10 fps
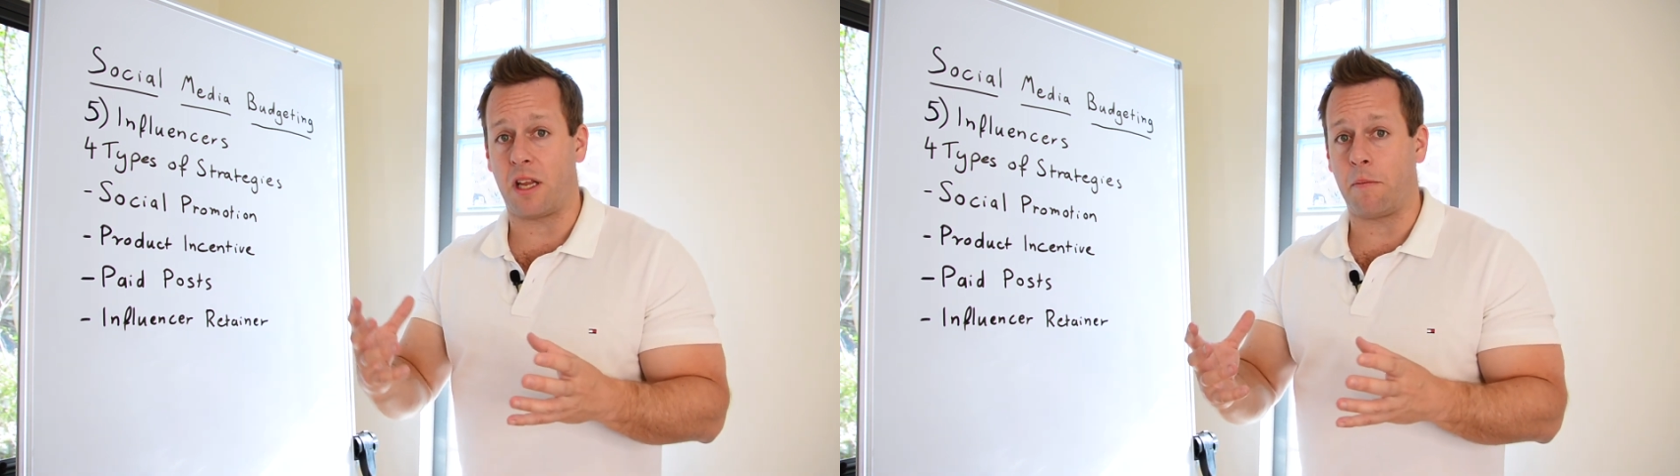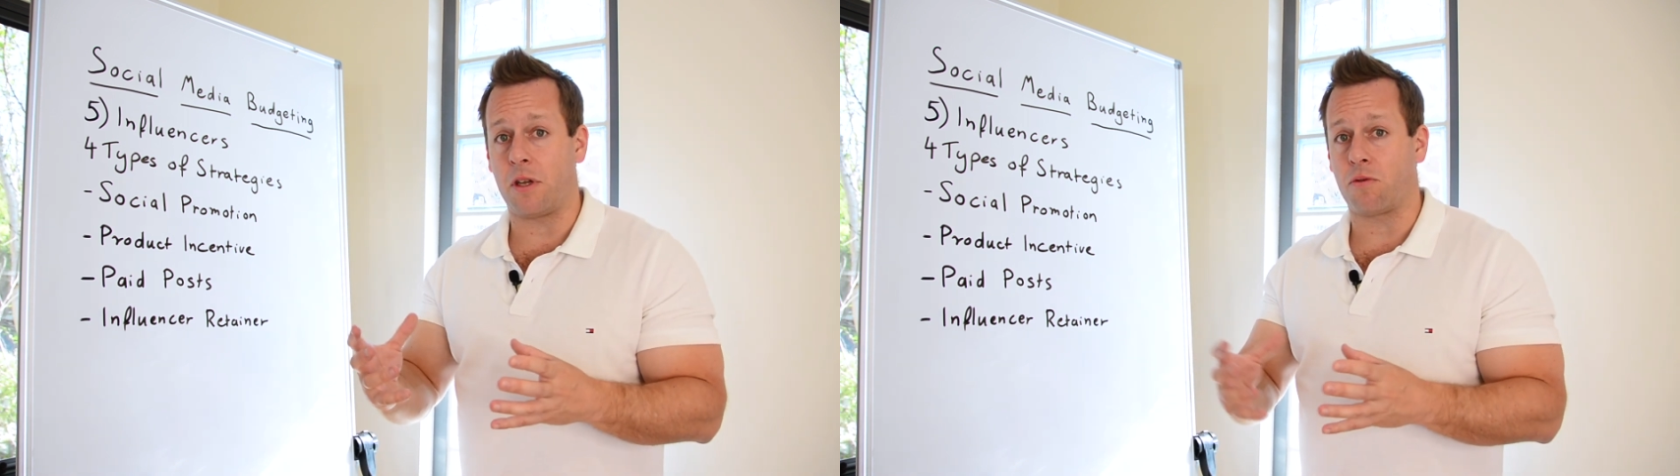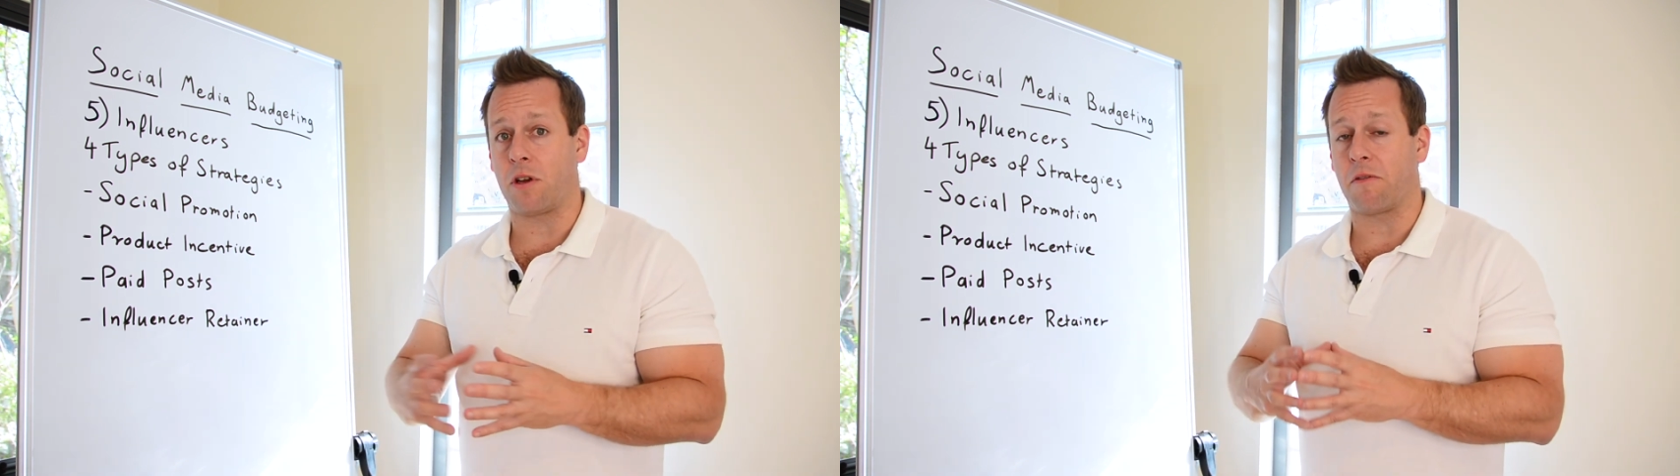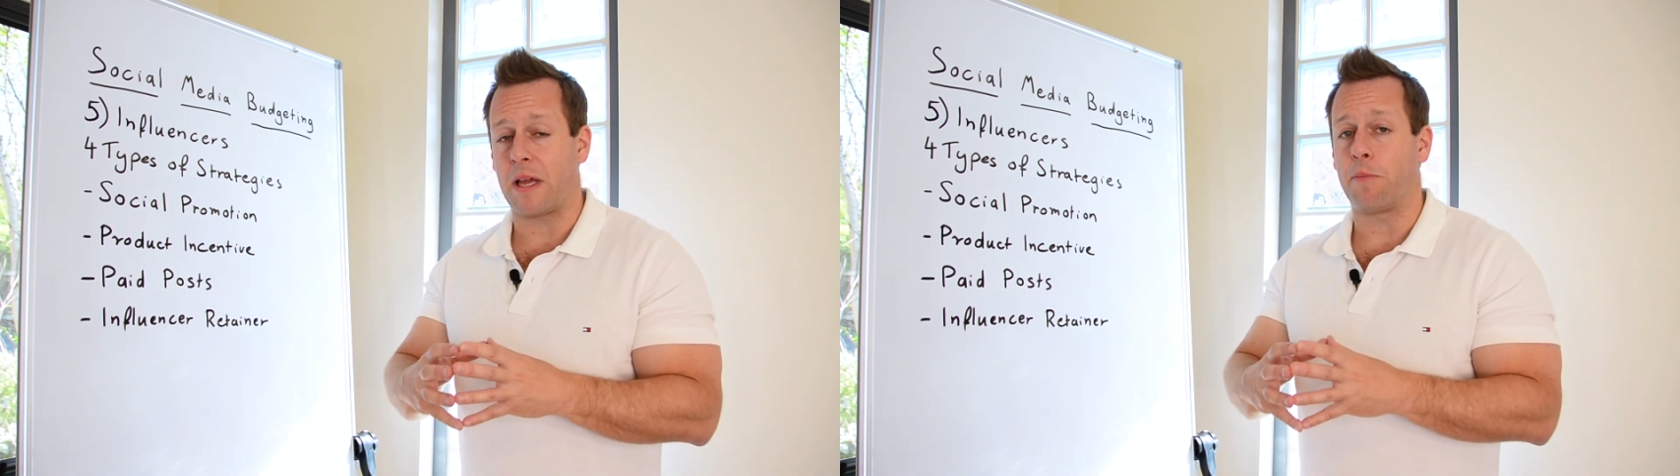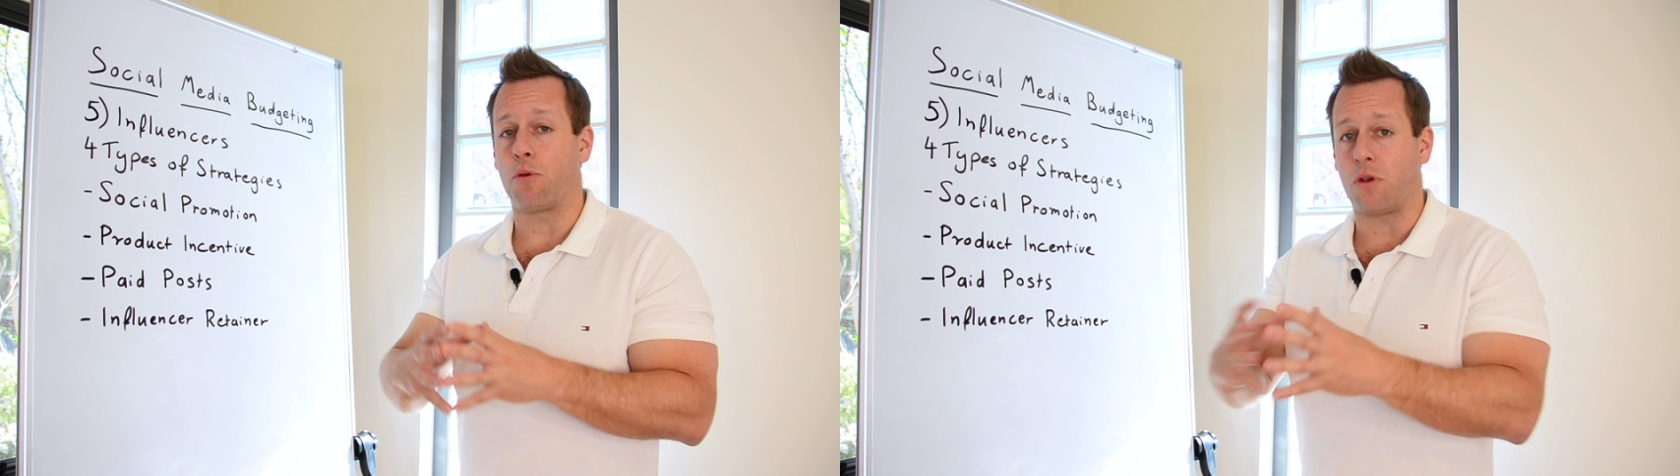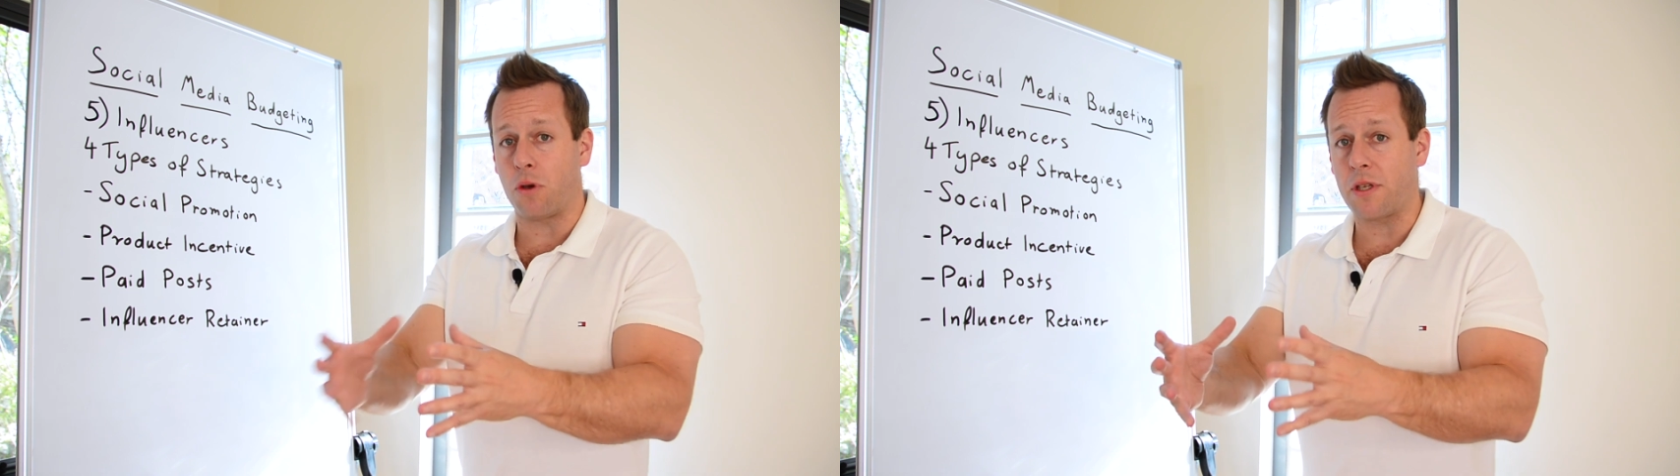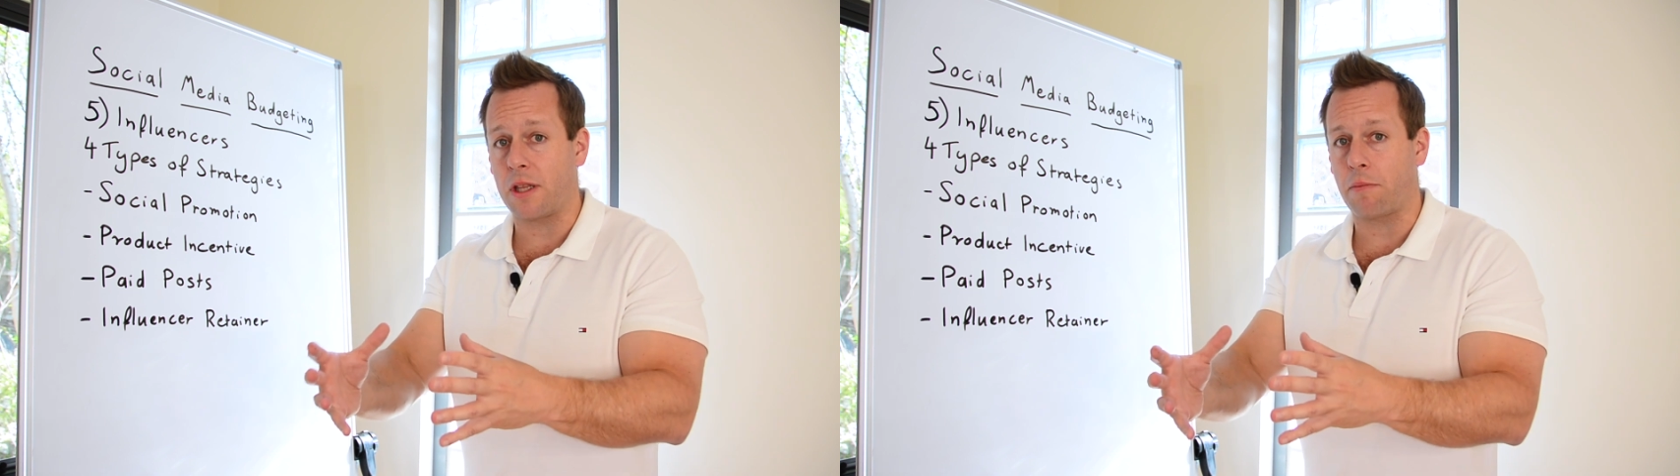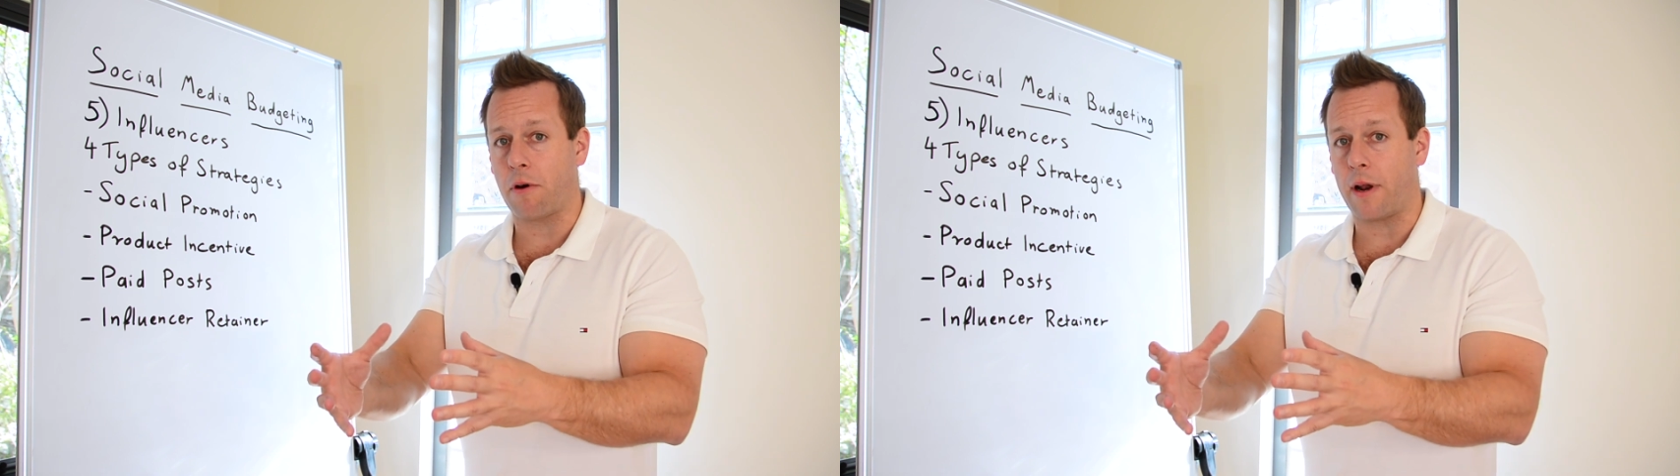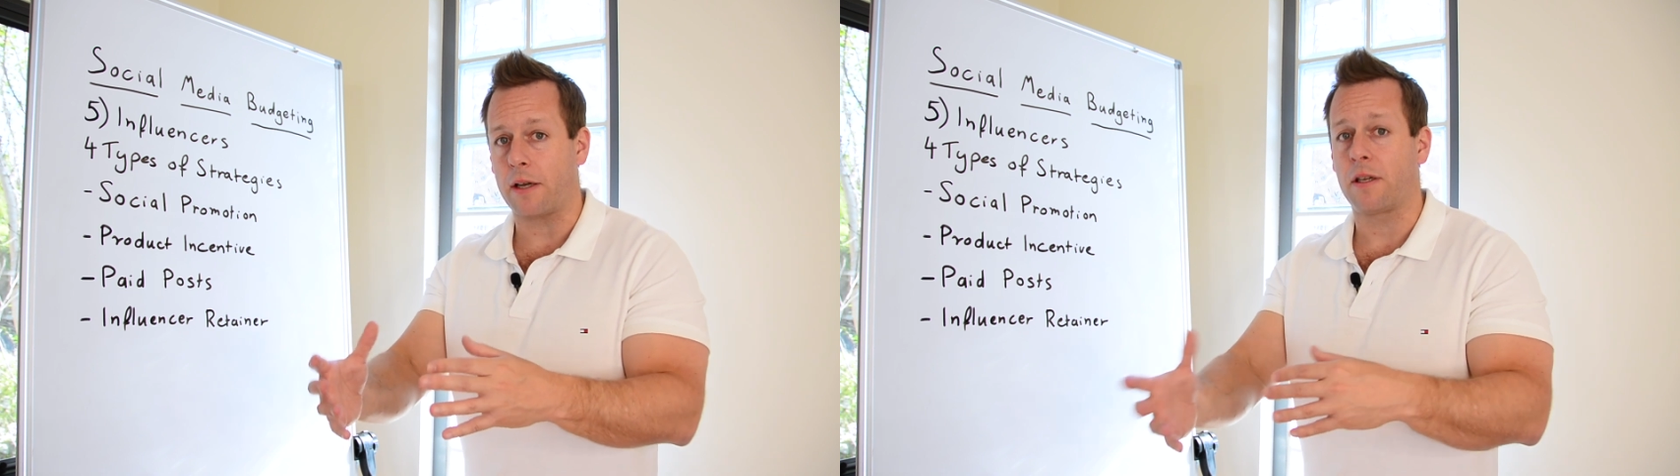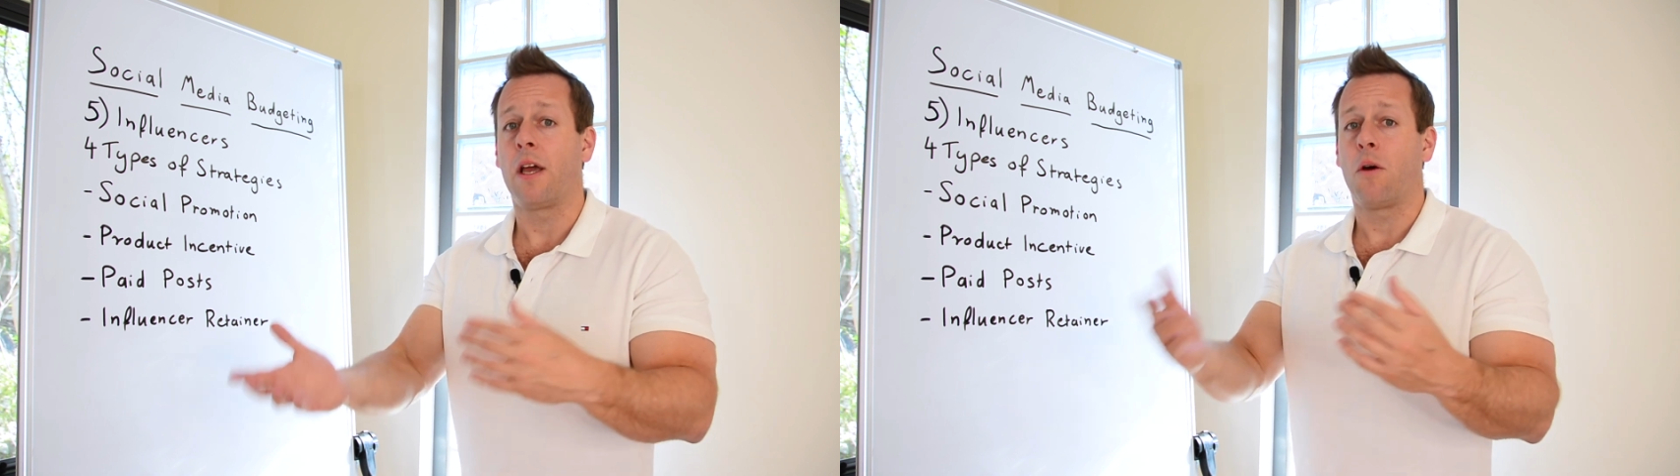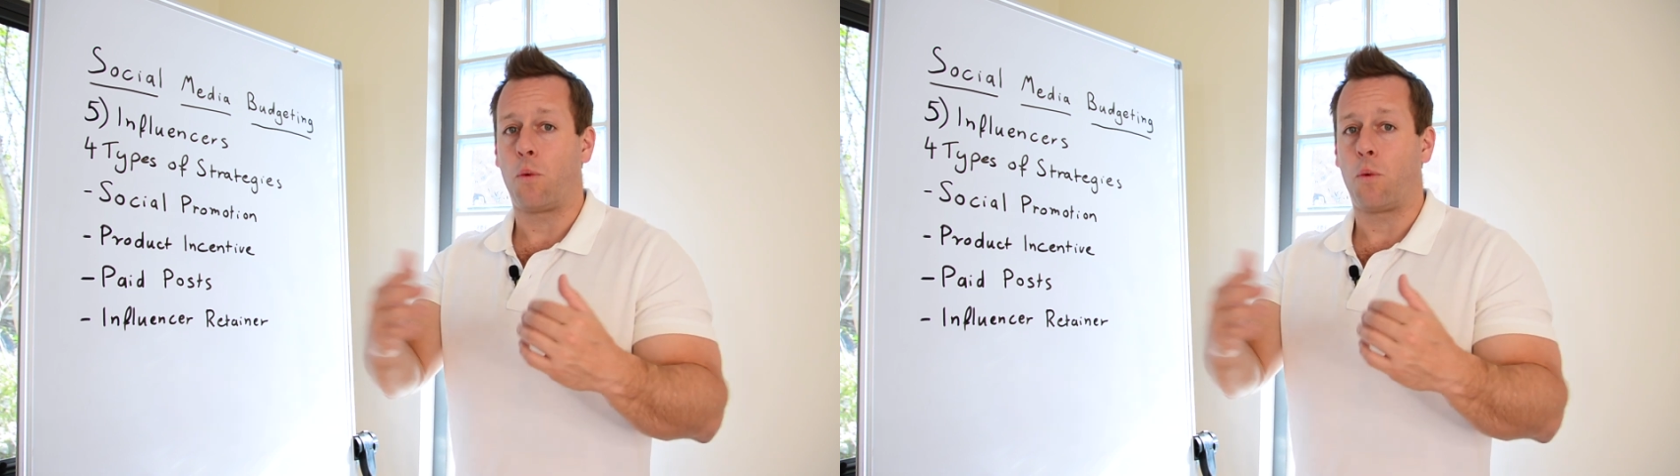imagery of people using the product,